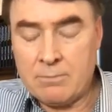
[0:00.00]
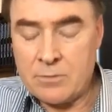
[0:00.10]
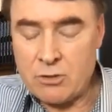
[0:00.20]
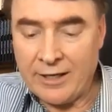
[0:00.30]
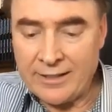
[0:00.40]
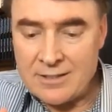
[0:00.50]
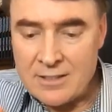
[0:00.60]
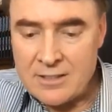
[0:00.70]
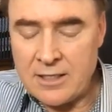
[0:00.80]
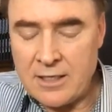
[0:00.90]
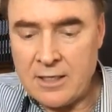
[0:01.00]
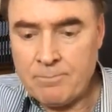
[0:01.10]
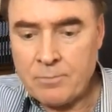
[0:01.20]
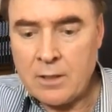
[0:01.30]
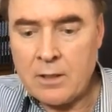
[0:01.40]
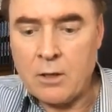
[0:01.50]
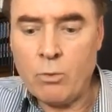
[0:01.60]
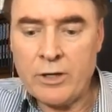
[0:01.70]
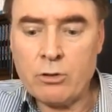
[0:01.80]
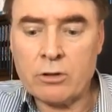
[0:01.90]
So I can see
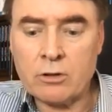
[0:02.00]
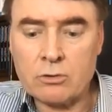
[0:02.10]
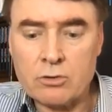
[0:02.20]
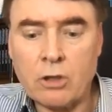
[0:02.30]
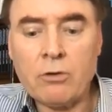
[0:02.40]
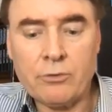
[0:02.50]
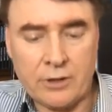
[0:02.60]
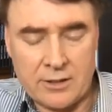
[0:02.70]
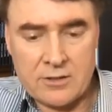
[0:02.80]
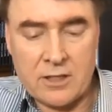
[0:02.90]
where you can control things.